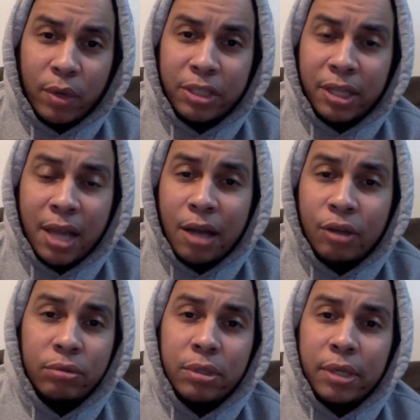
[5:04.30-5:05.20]
and
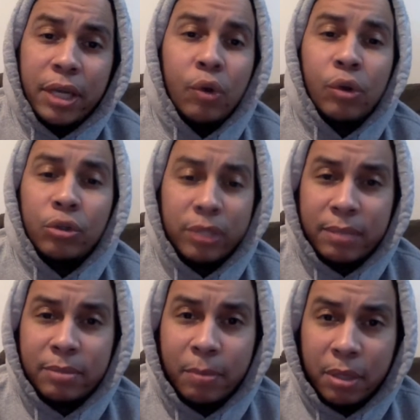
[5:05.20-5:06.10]
Chicago, and all those
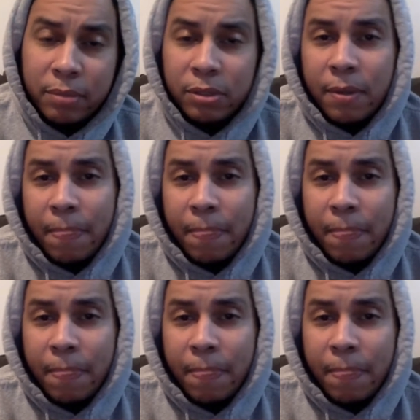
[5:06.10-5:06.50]
teams are bums.